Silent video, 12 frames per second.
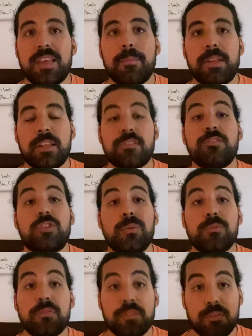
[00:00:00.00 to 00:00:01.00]
the MLS in
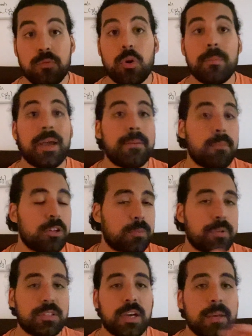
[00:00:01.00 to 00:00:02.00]
terms of its format
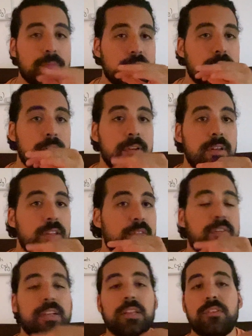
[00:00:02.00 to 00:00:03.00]
multiple times, the
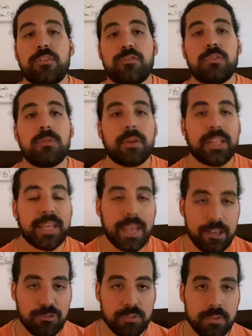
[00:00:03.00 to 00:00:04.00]
fact that there's no
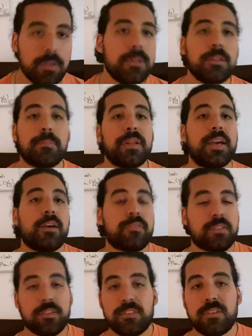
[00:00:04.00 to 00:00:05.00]
relegation, the playoff
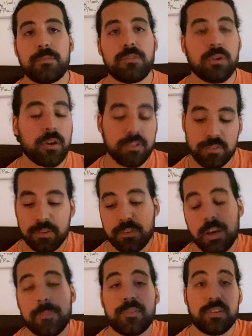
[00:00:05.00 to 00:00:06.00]
system in regards to the
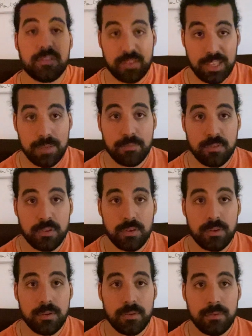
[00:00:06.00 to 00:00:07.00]
top 6 teams,
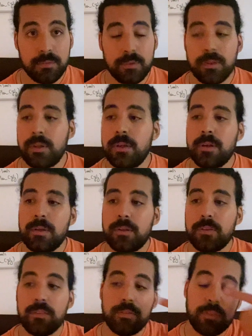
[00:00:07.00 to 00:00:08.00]

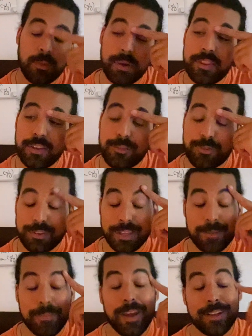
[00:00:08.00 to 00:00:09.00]
the way they used to
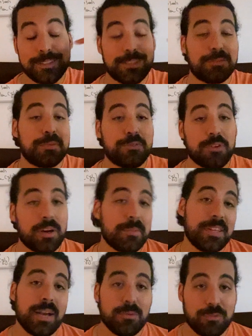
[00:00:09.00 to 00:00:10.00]
take penalties before. I
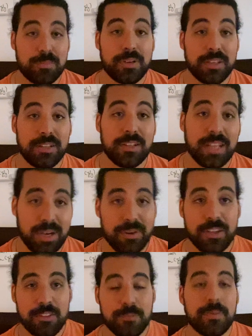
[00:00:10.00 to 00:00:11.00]
mean that was pretty
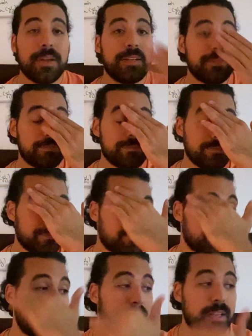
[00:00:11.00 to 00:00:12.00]
hilarious, but
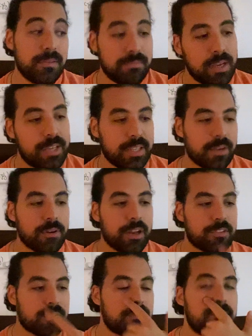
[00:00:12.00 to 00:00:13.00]
I
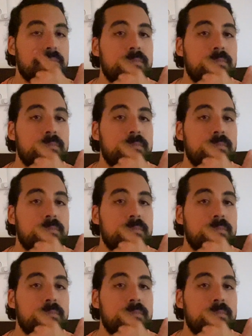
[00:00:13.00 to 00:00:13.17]
digress.